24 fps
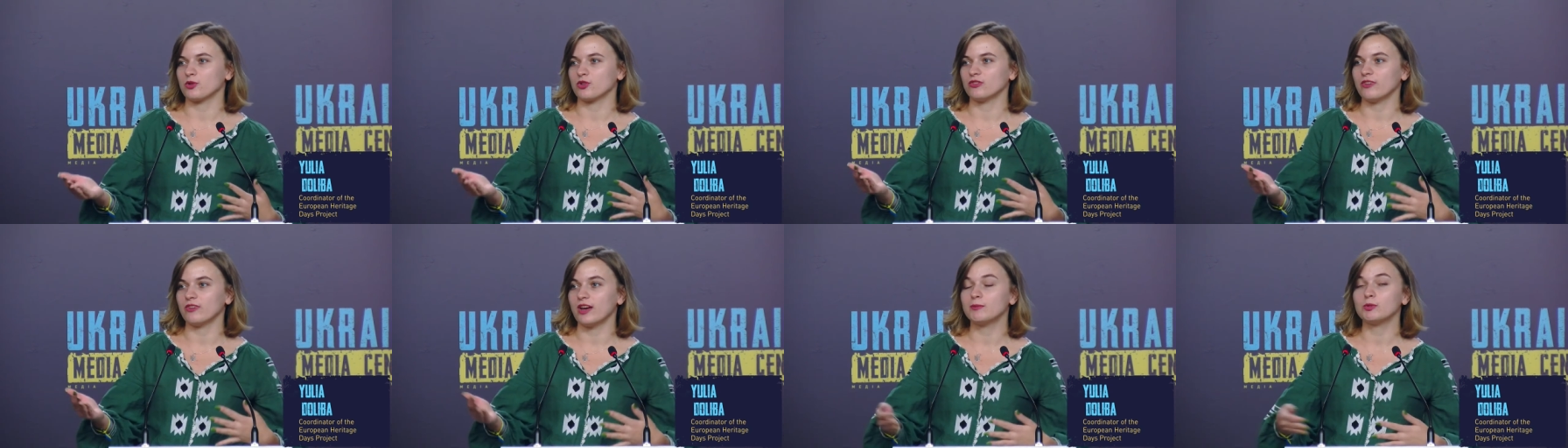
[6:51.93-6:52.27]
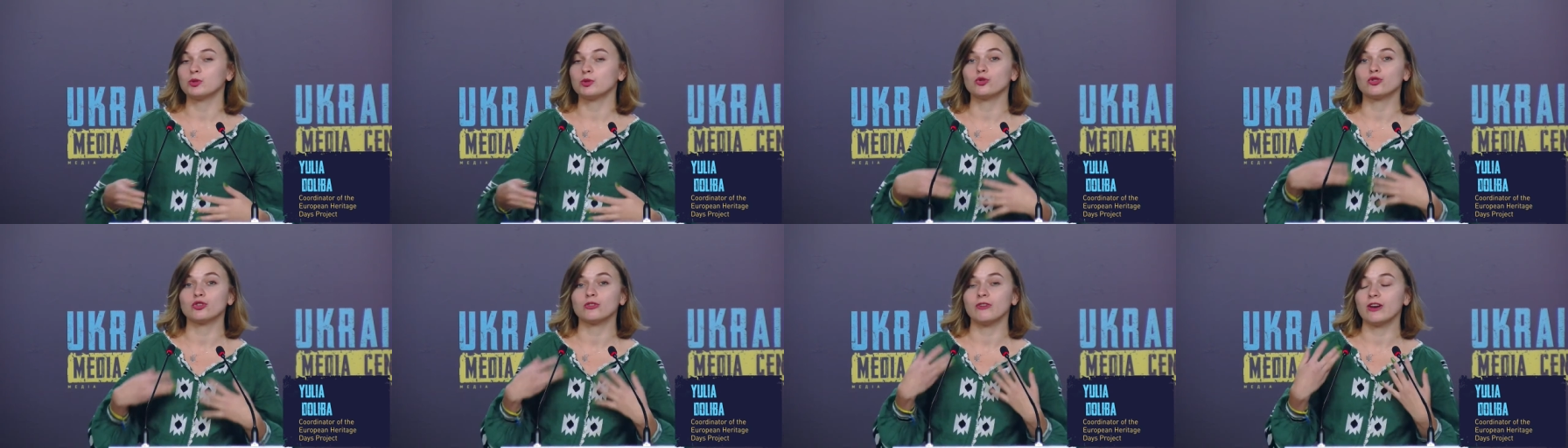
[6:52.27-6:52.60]

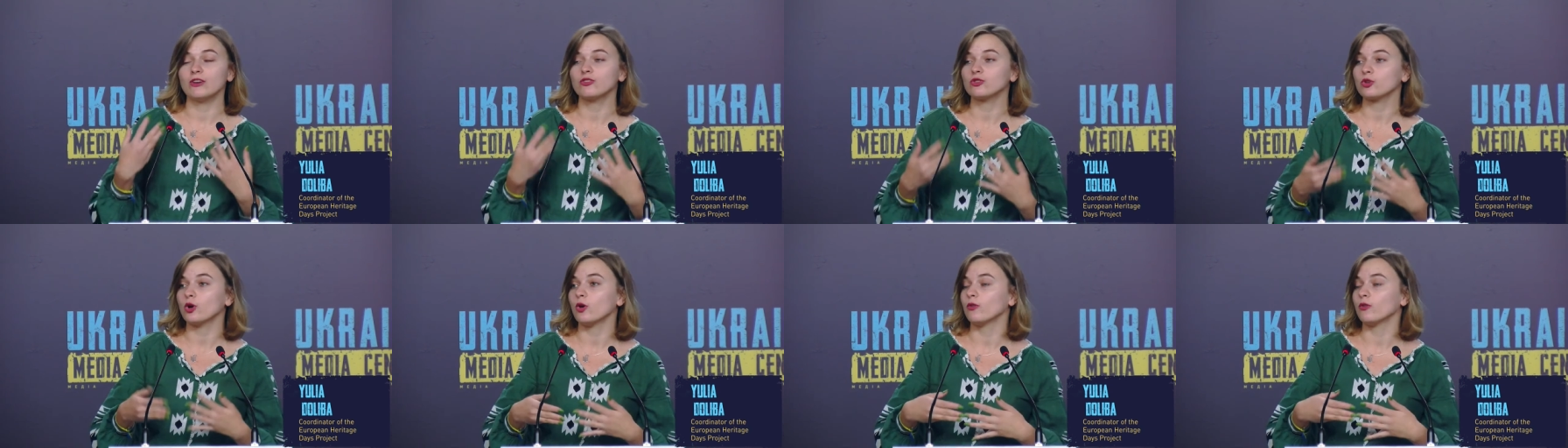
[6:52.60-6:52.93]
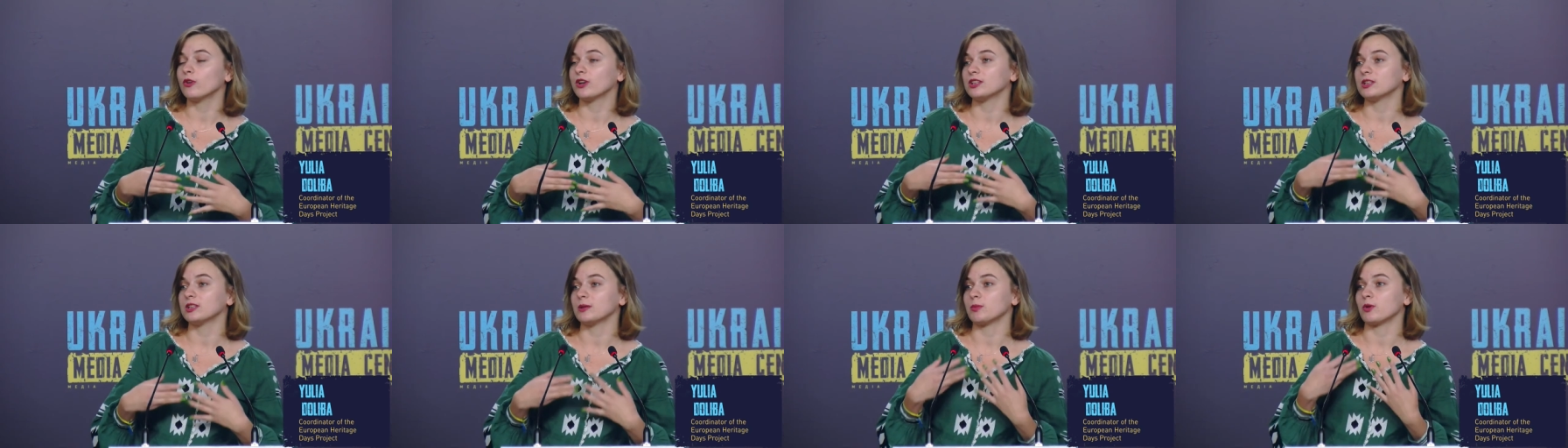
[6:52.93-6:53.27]
But
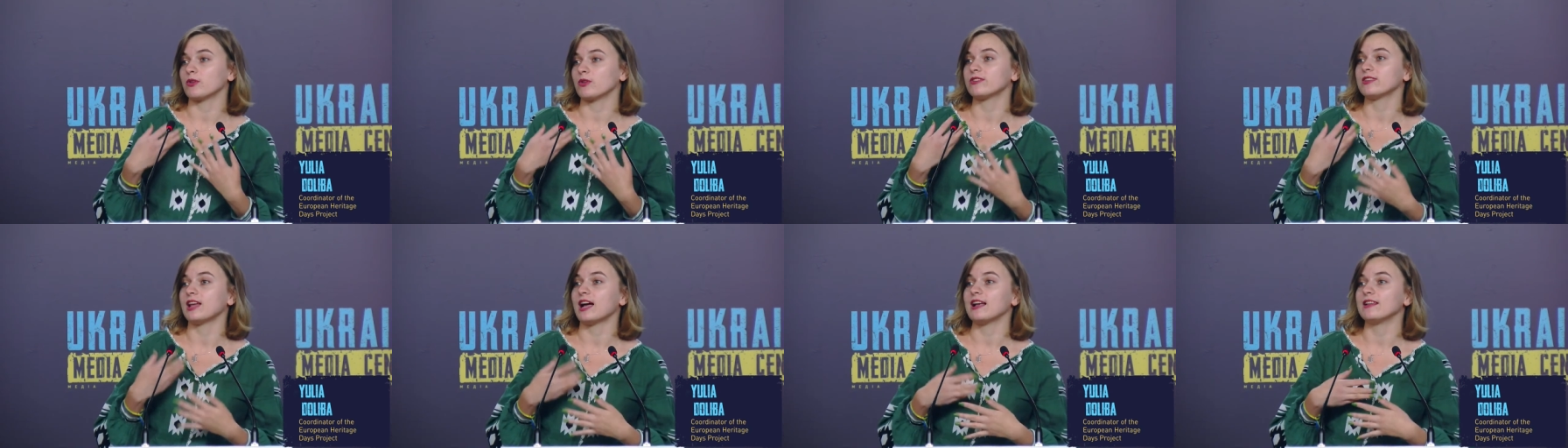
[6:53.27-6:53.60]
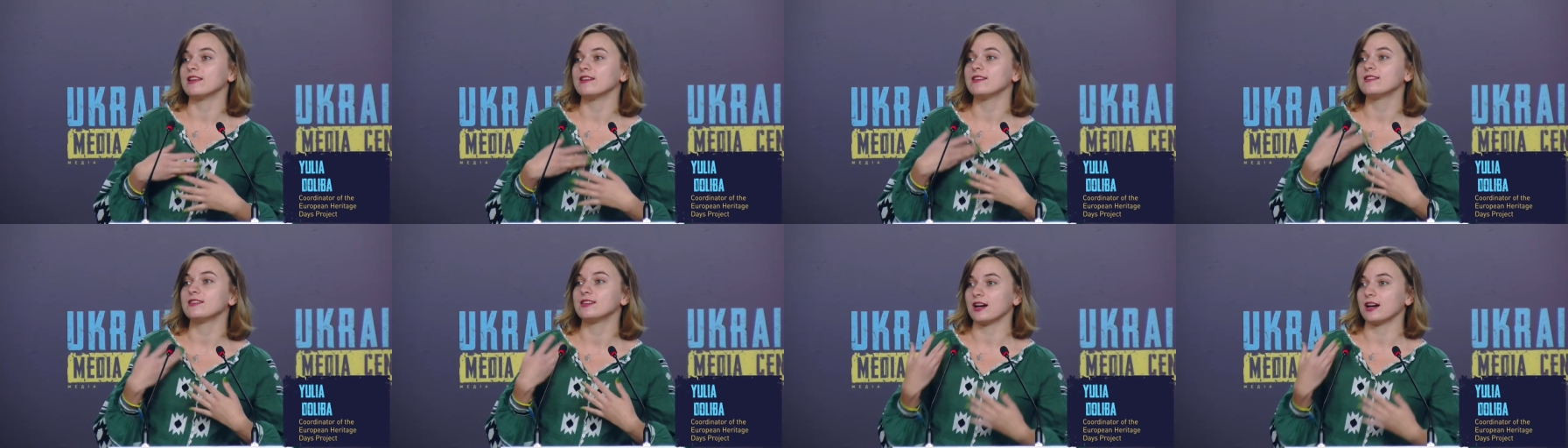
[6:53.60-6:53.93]

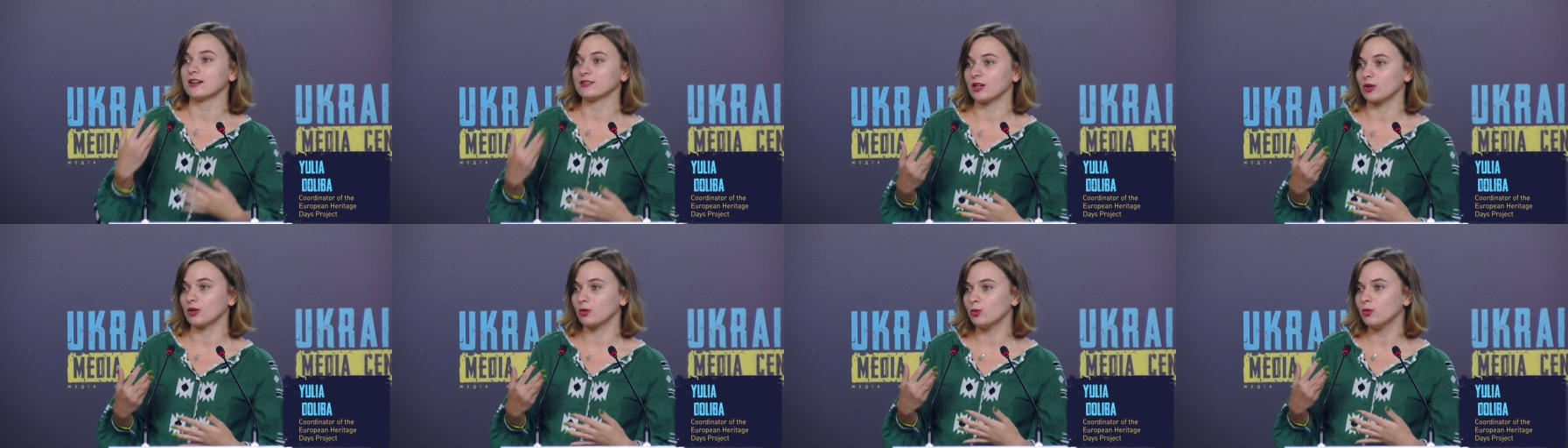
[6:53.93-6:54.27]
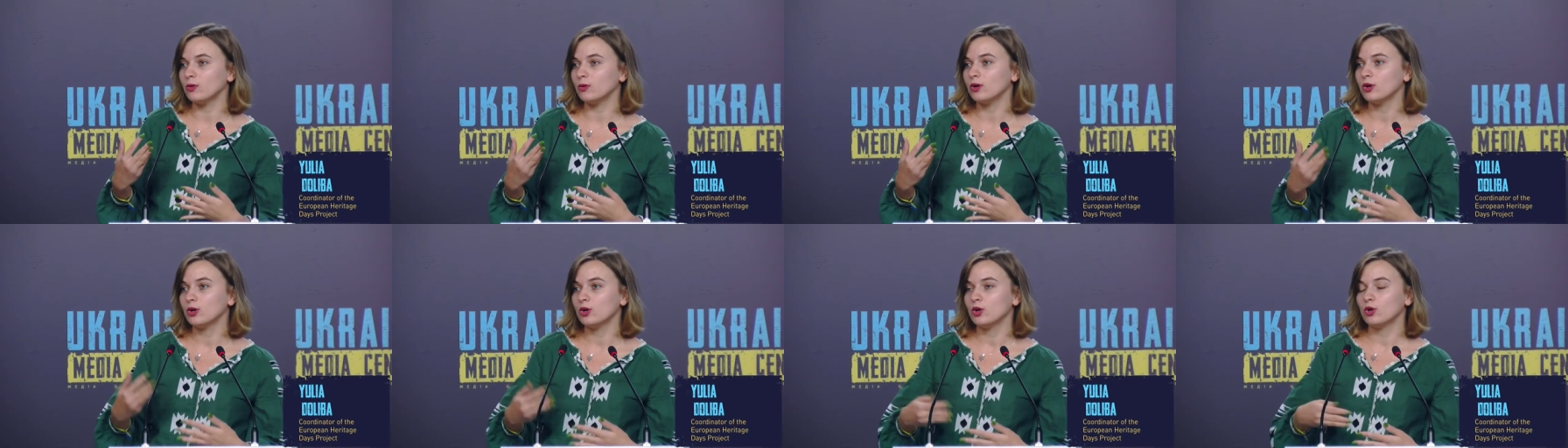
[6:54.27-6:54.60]
given the
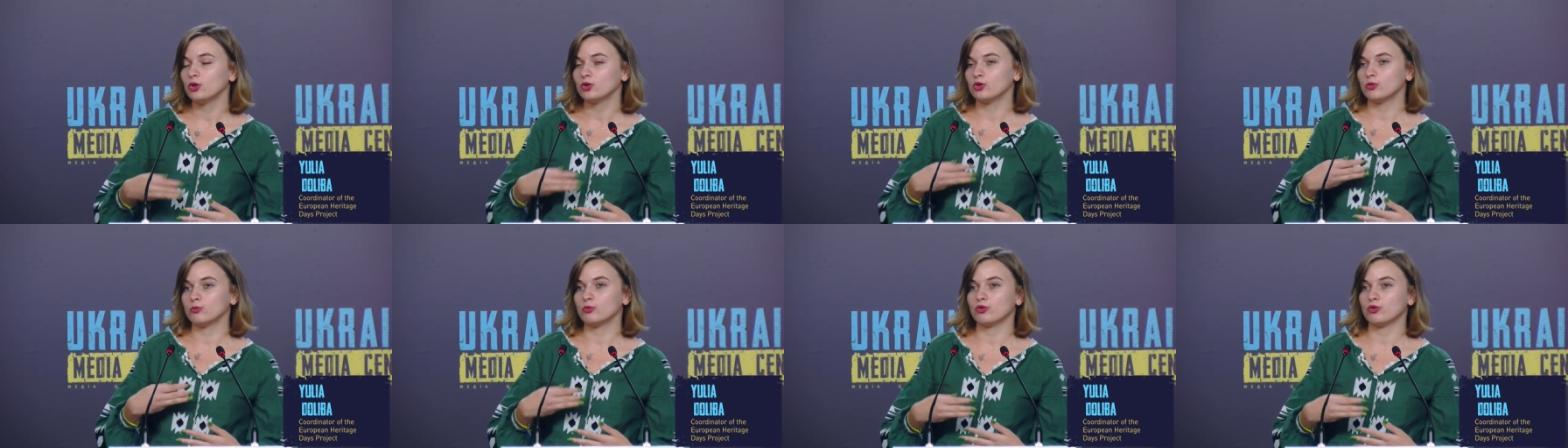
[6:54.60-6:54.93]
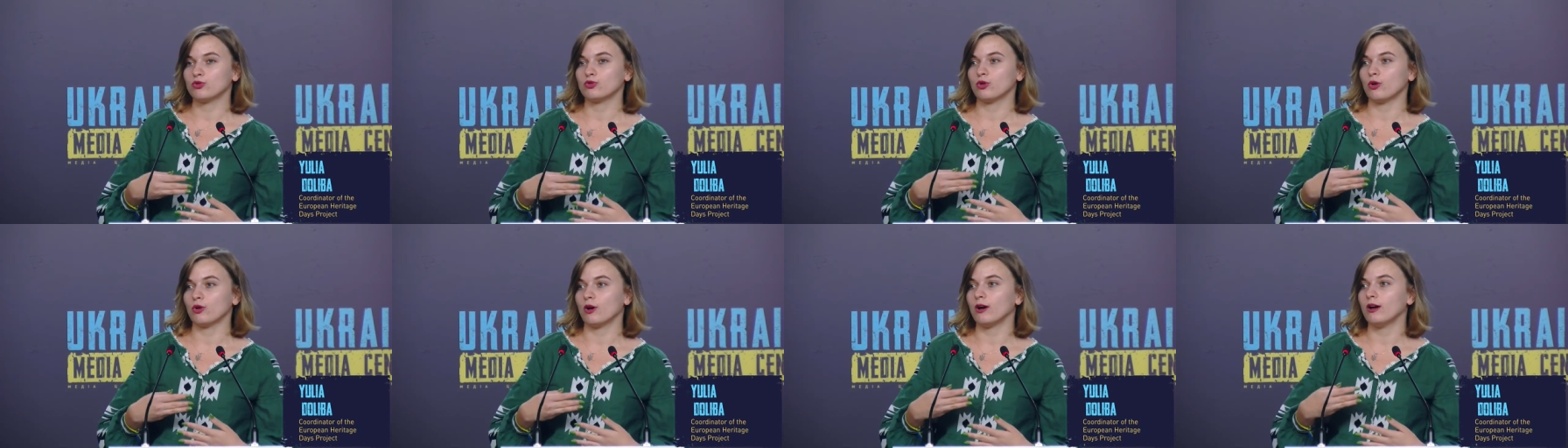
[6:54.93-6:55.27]
context we
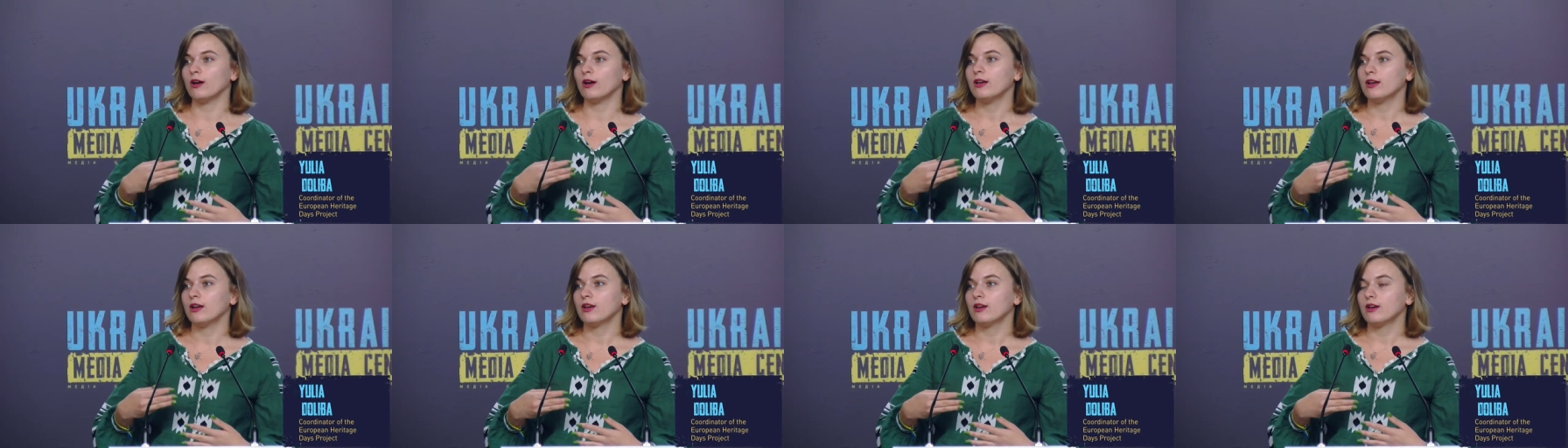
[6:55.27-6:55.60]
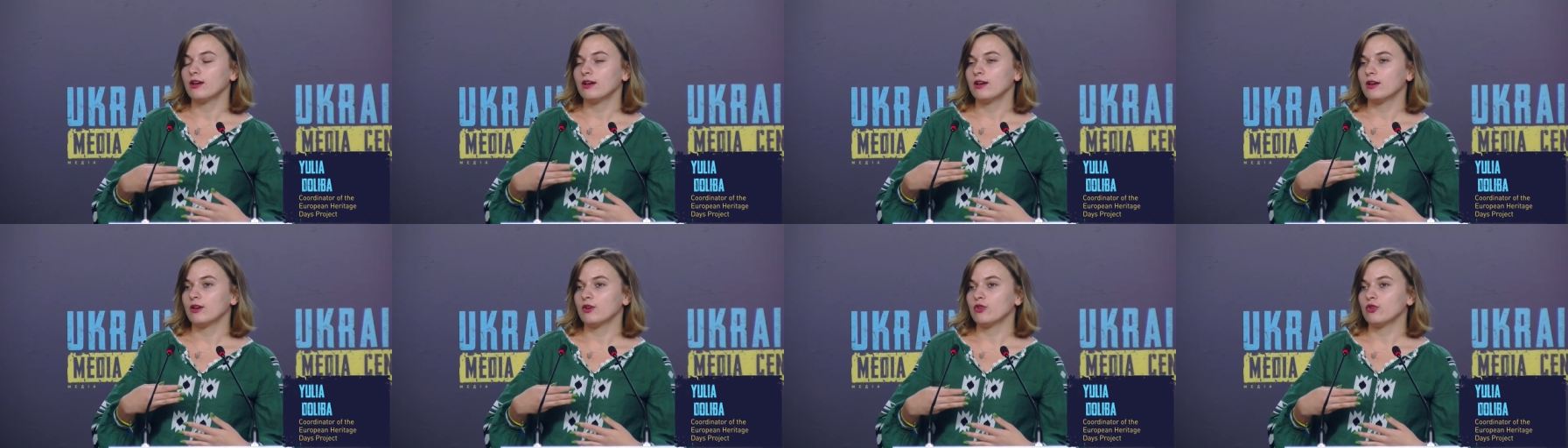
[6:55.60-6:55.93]
are living
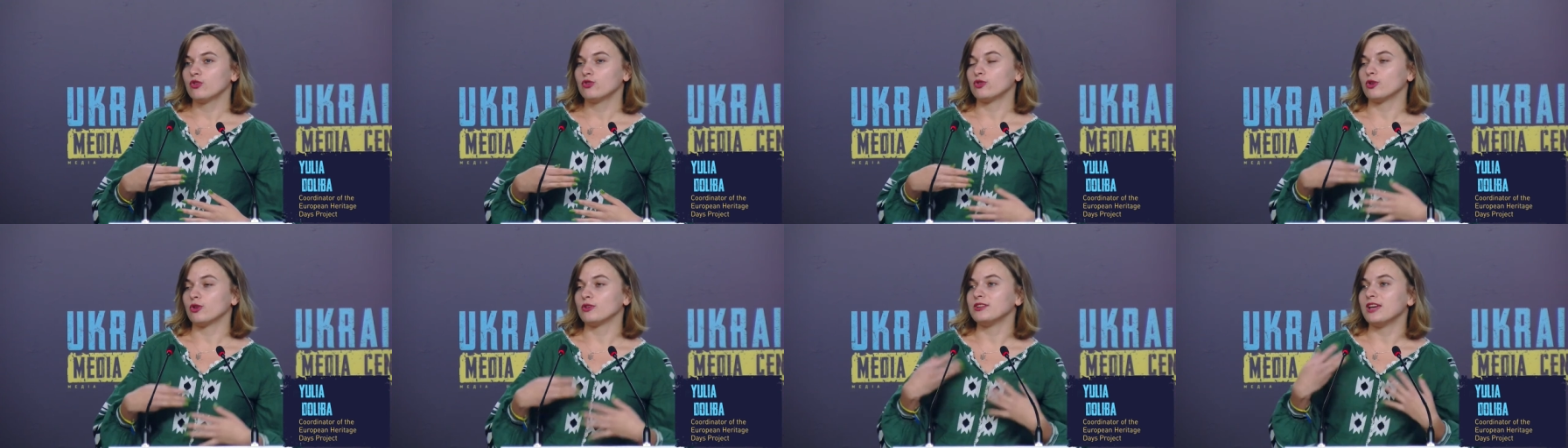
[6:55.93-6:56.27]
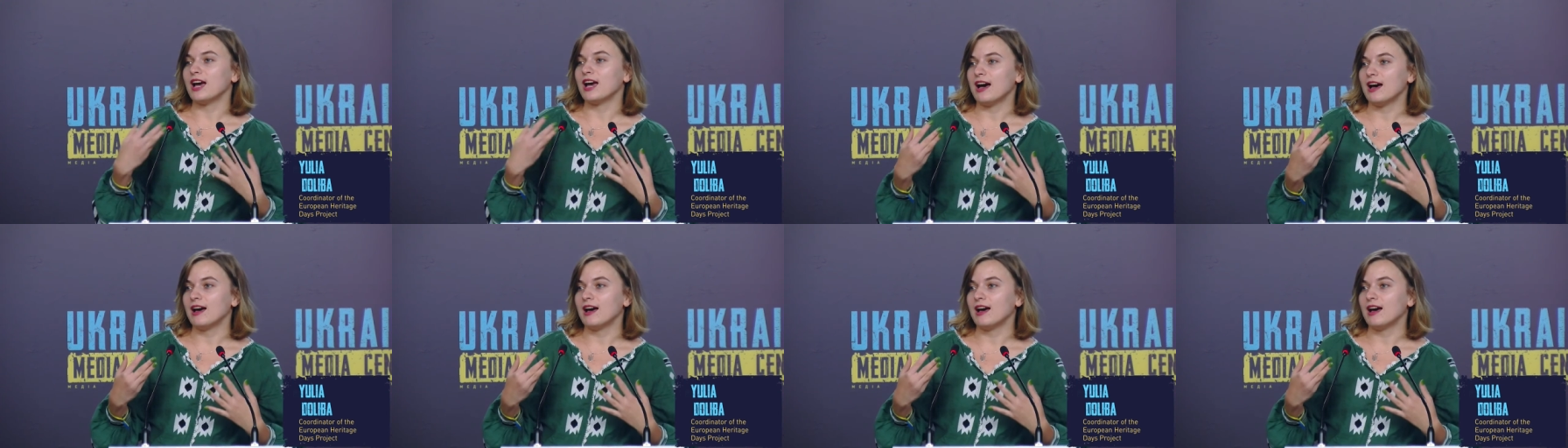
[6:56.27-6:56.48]
now today,